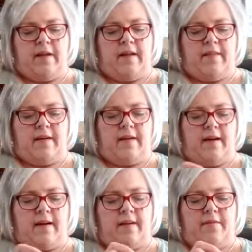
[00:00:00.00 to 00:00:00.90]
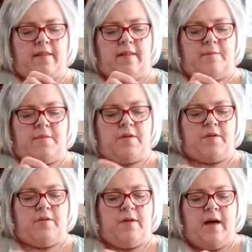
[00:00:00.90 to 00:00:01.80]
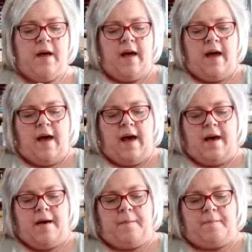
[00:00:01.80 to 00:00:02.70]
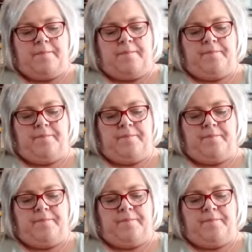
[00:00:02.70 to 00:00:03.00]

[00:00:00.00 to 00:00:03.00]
anything negative in them too. And